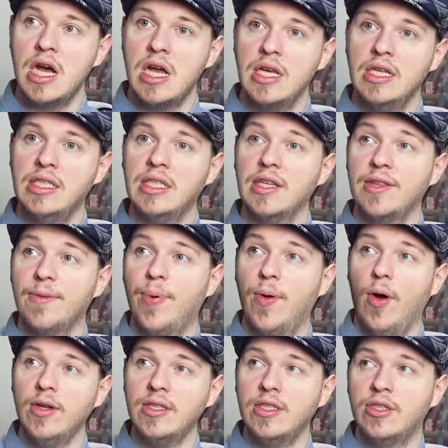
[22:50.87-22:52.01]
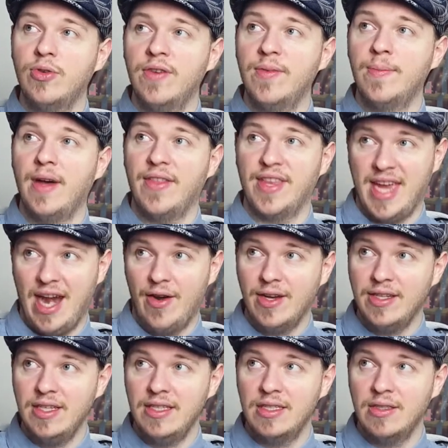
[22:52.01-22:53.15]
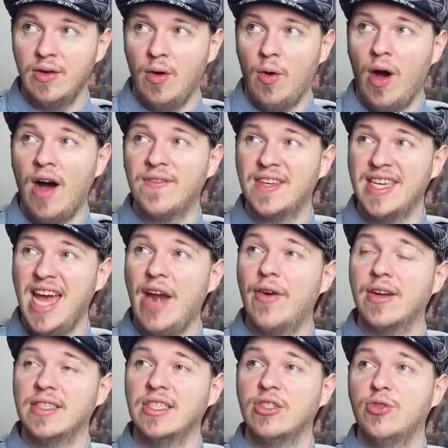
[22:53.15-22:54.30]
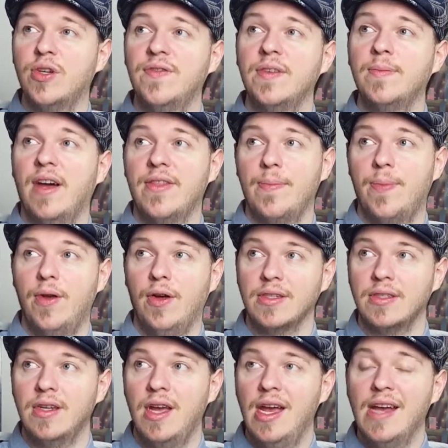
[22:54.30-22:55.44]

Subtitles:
is the plot driven by the characters, or are the characters driven by the plot?